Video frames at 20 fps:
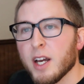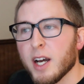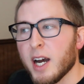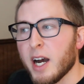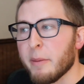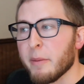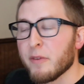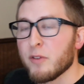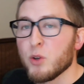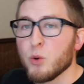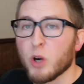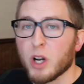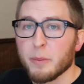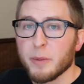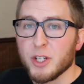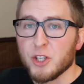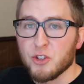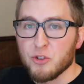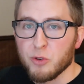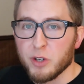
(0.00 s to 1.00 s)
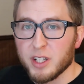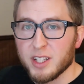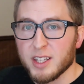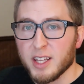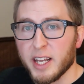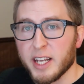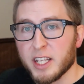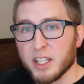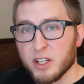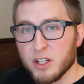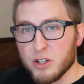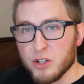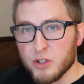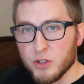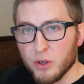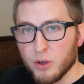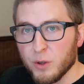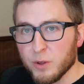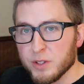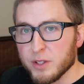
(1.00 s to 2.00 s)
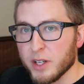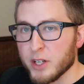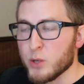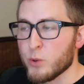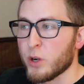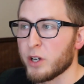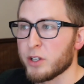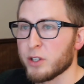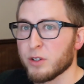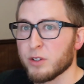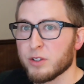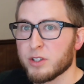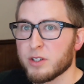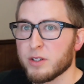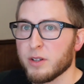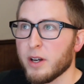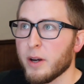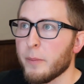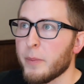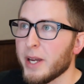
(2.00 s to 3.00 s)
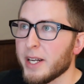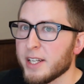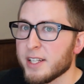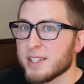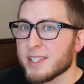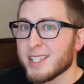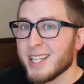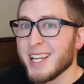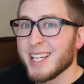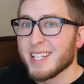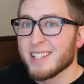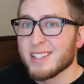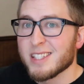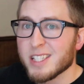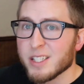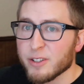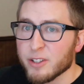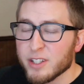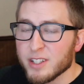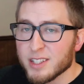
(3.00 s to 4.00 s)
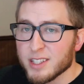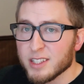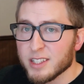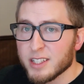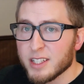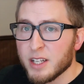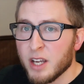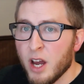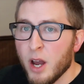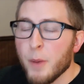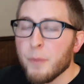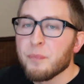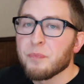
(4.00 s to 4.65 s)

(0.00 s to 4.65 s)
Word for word: Um, if you want to be treated like an adult and you want your opinions taken seriously,